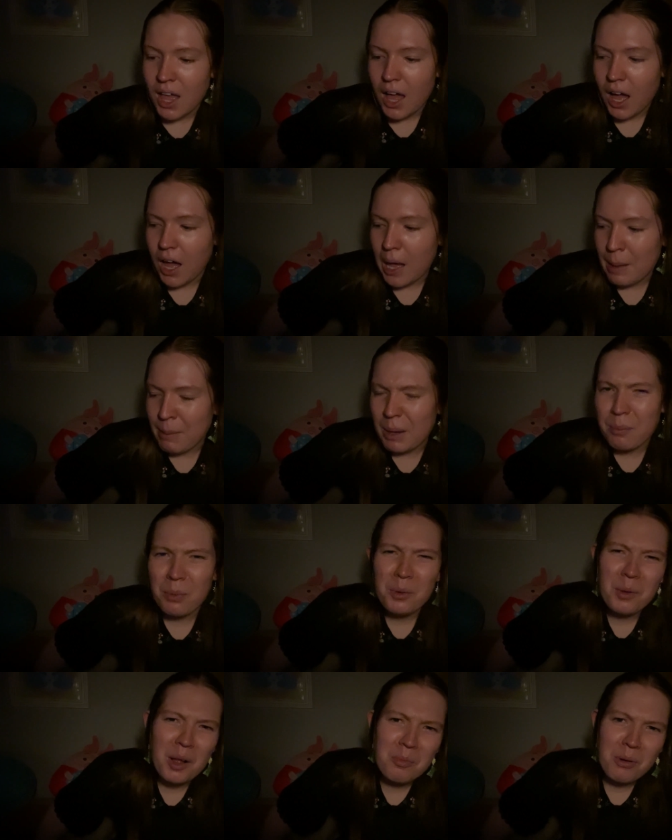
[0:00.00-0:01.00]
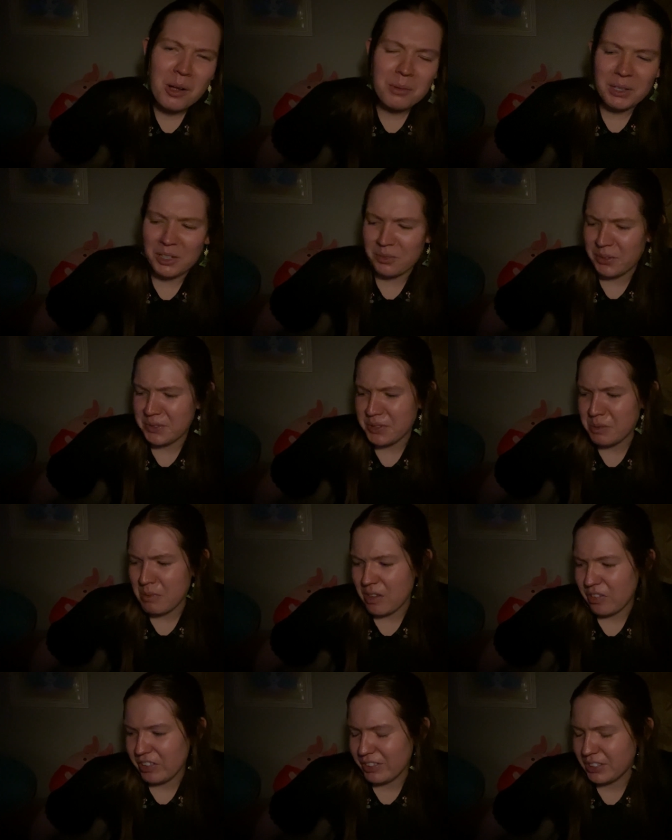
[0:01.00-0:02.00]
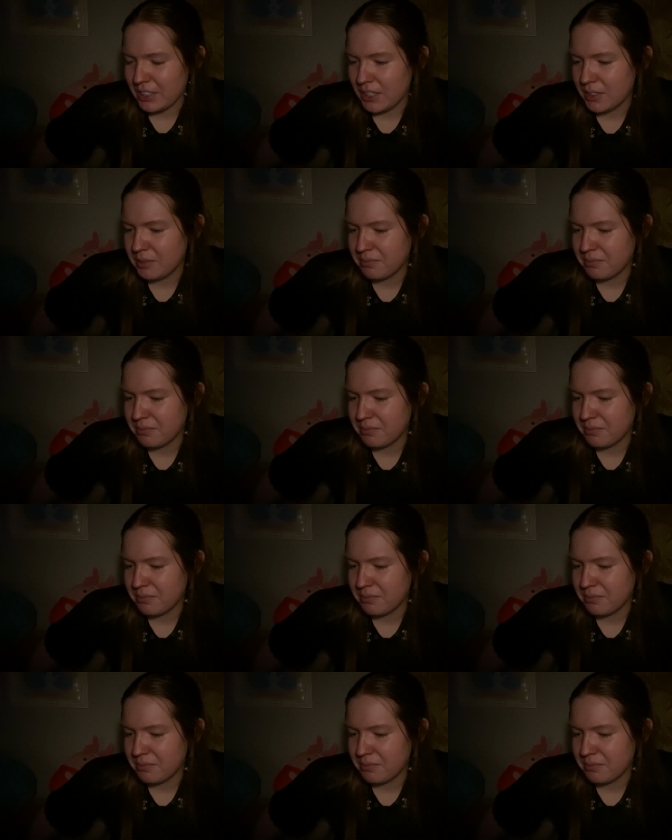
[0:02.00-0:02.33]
I'll probably get rid of some others.